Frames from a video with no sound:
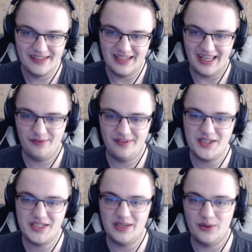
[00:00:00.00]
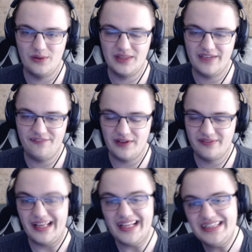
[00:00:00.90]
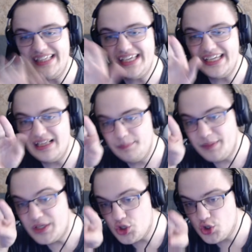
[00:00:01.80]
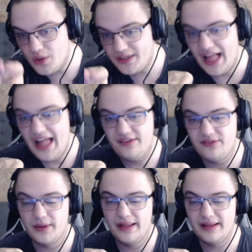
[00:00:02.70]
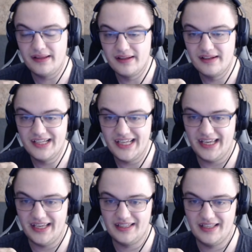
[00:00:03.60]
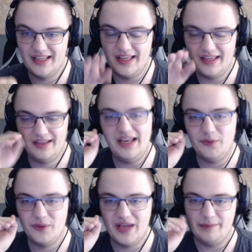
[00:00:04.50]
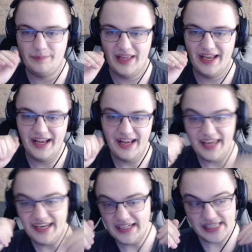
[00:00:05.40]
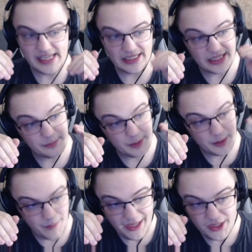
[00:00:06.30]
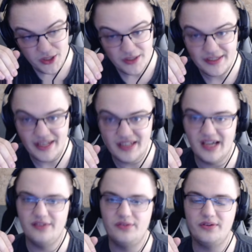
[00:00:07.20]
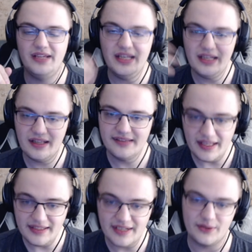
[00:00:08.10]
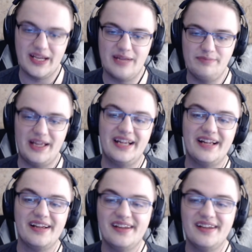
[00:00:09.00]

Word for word: I say she only falls a little bit short to Isra in uh, Necro gameplay, and actually a little bit better than Isra in non Necro gameplay.